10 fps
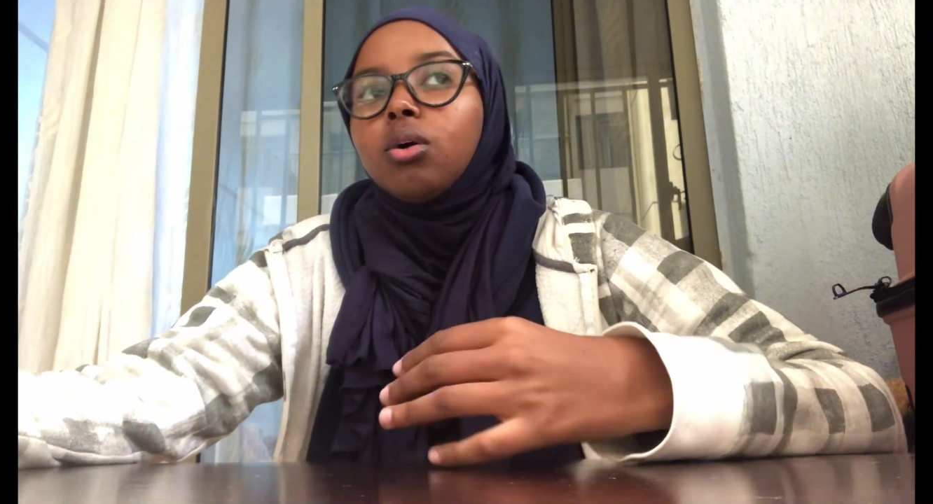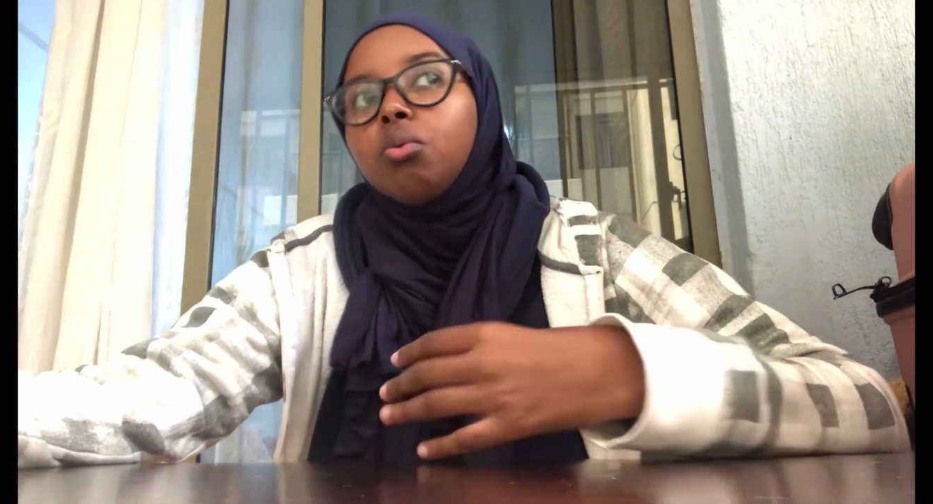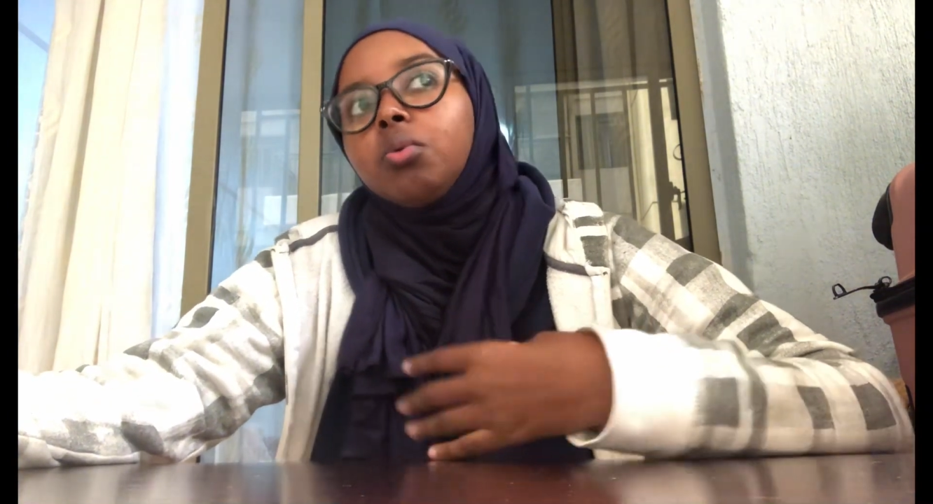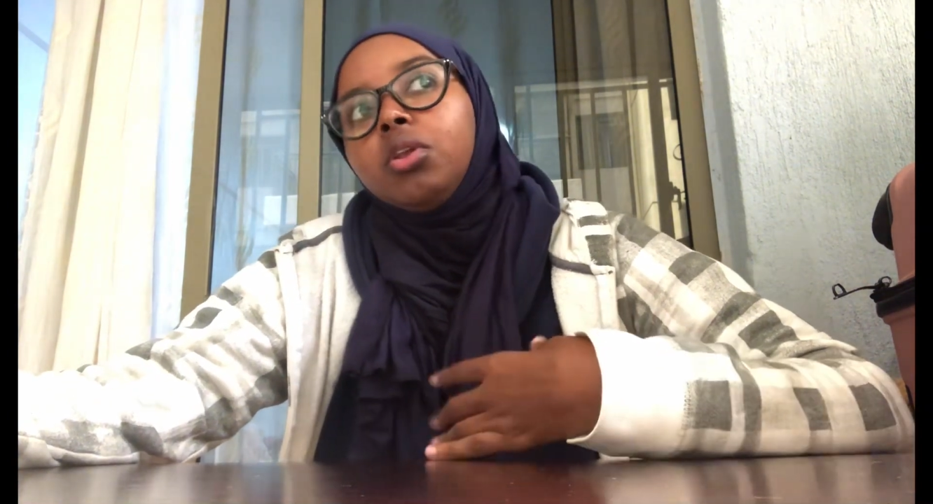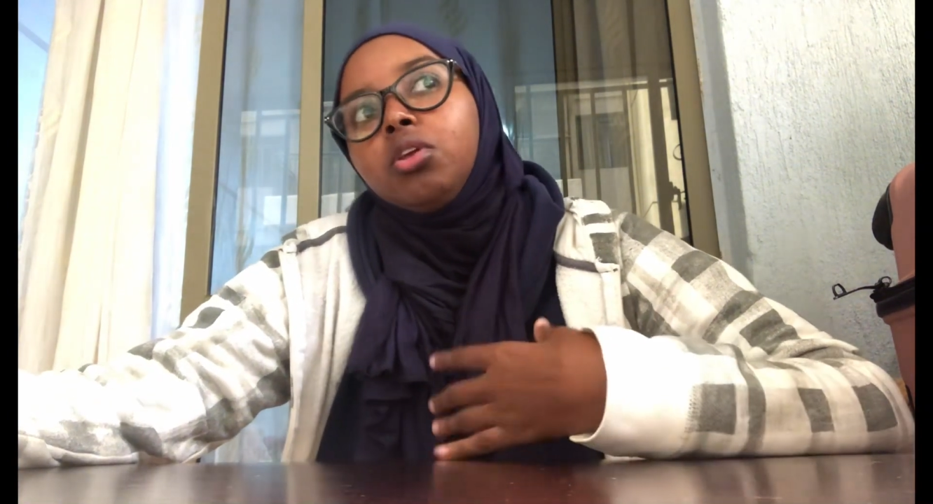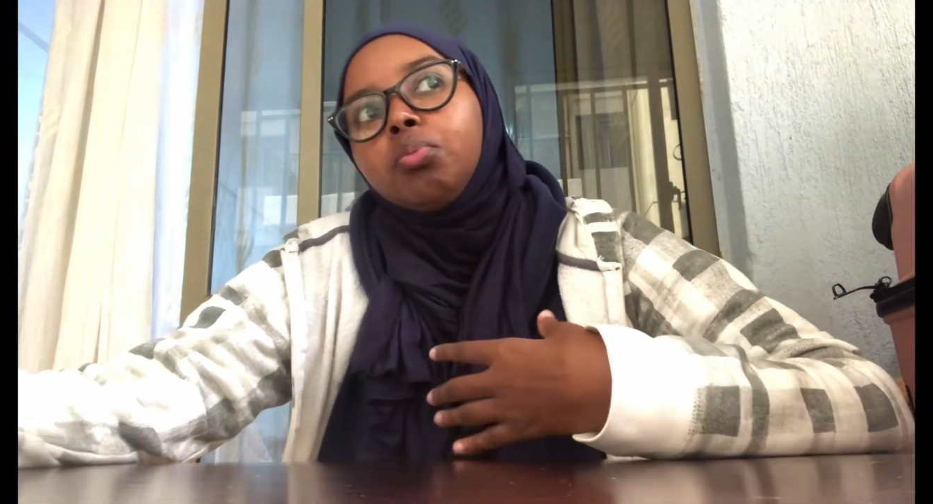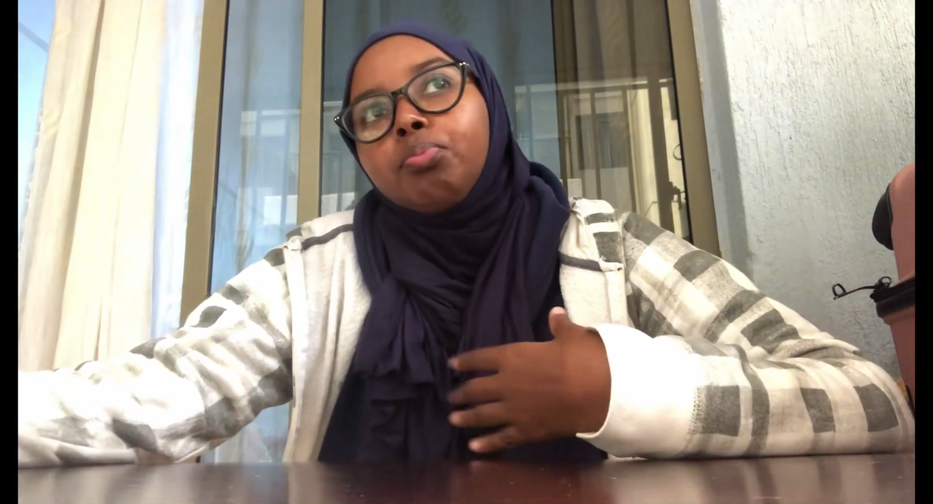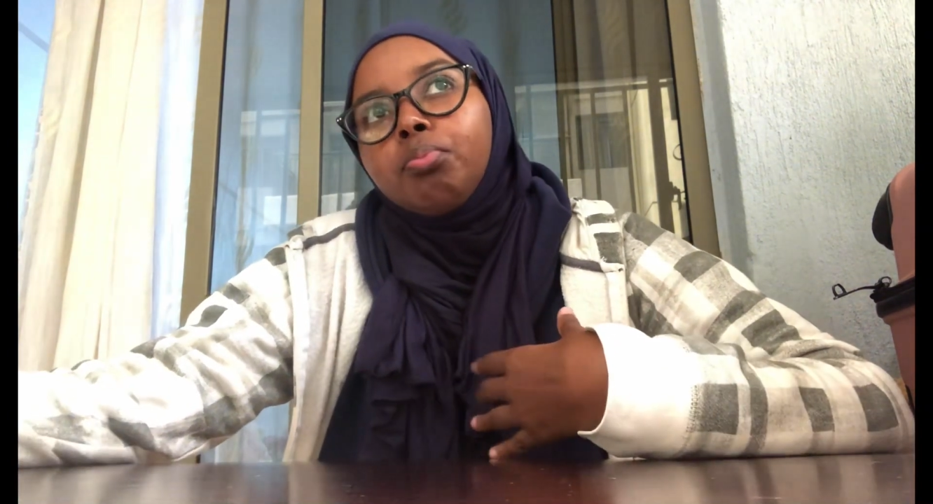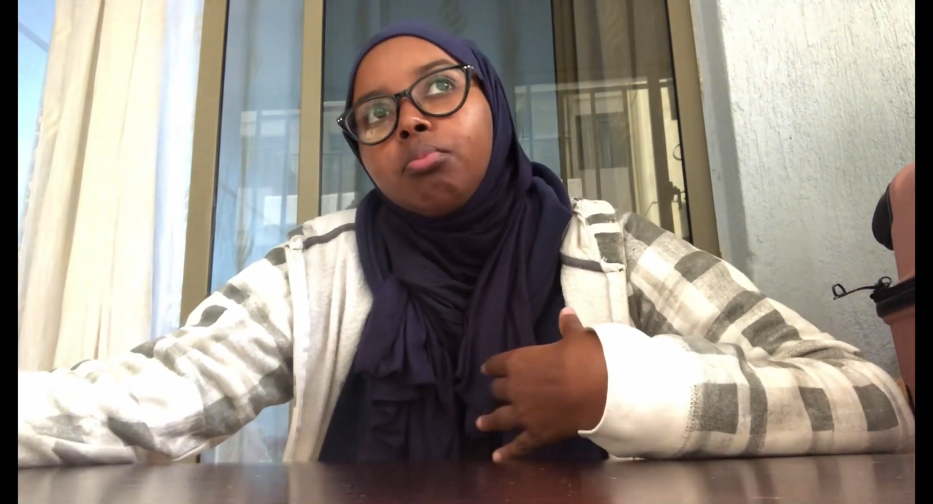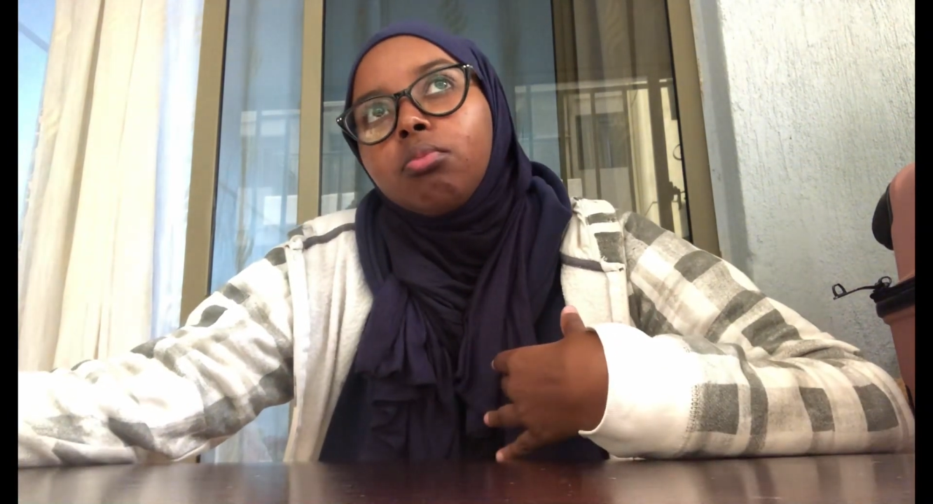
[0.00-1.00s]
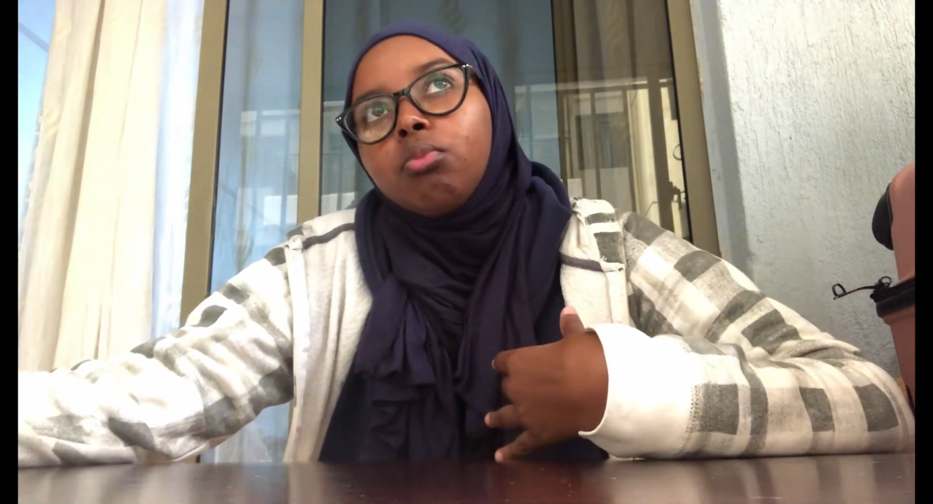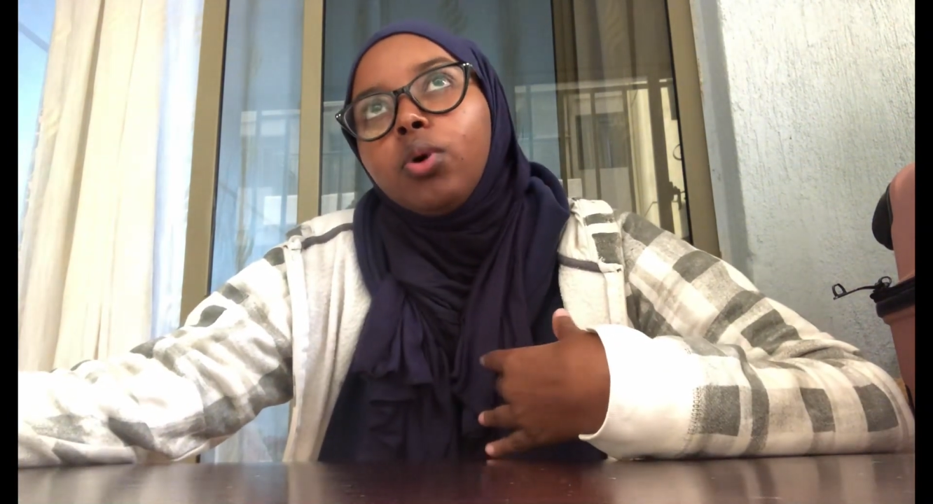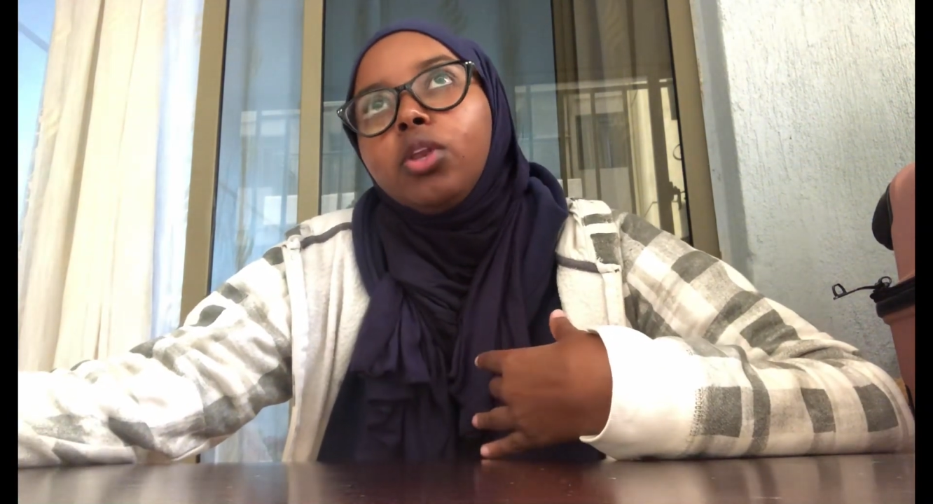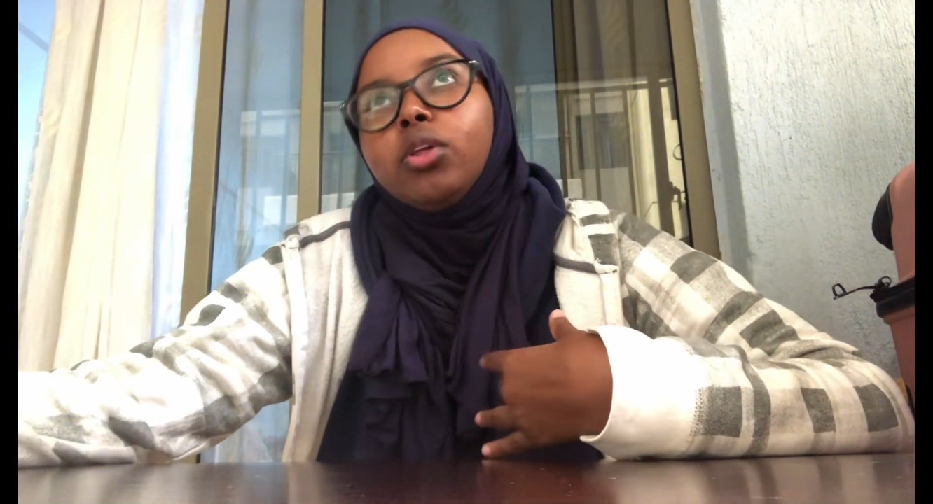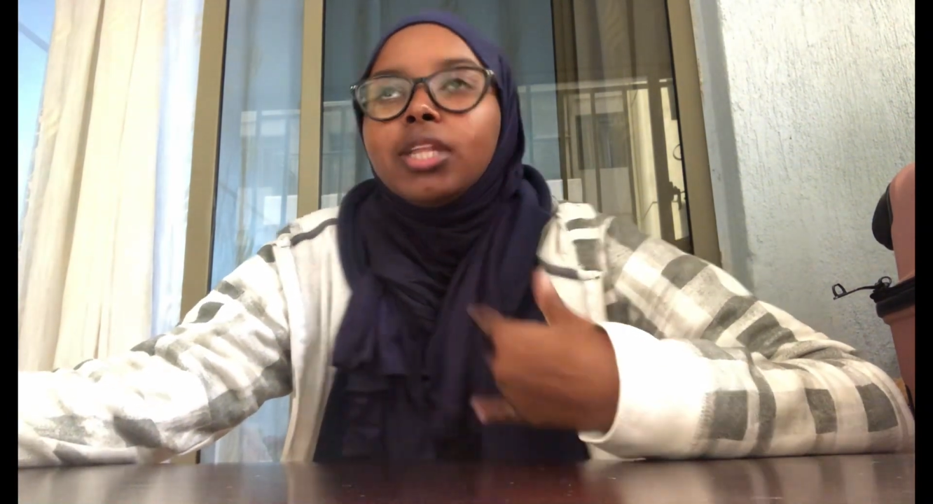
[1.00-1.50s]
when you